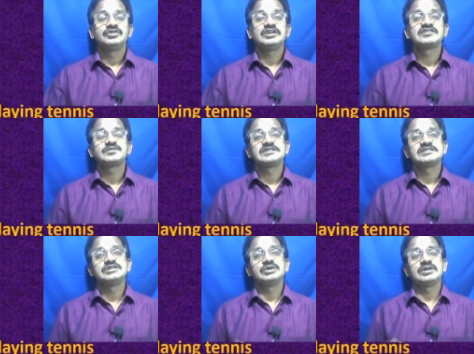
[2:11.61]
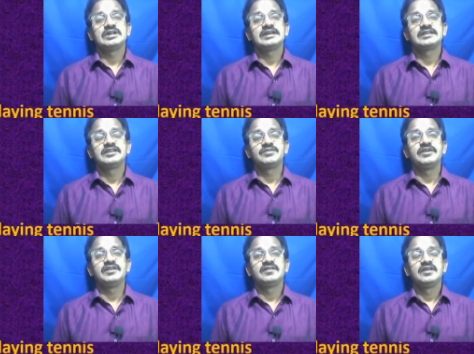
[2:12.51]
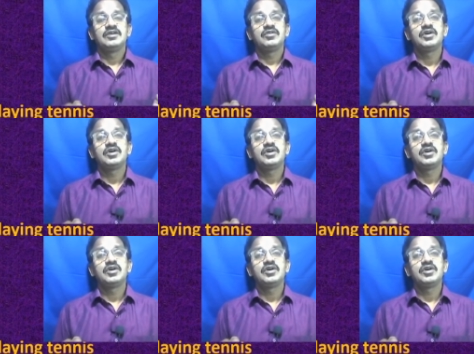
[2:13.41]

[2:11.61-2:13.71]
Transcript: To express your like, that means